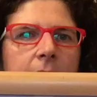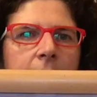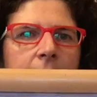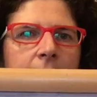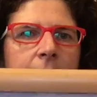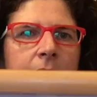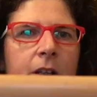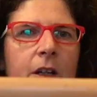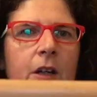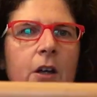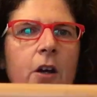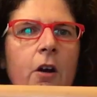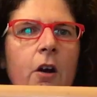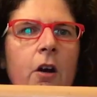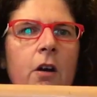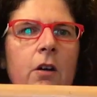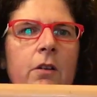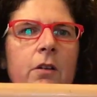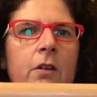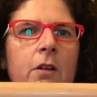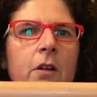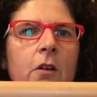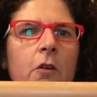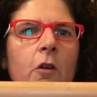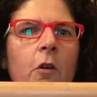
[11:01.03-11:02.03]
in the
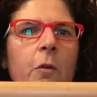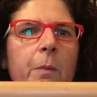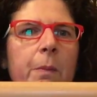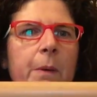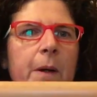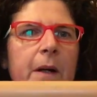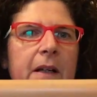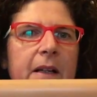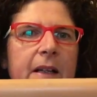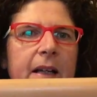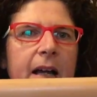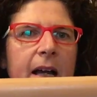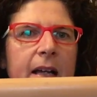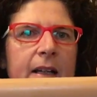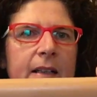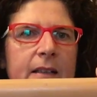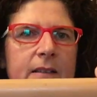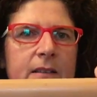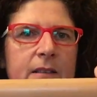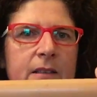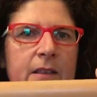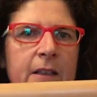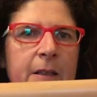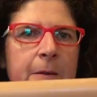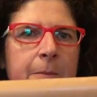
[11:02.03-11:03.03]
color opal
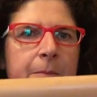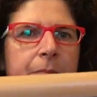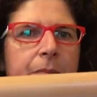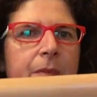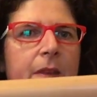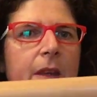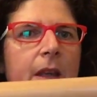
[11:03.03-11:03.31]
galaxy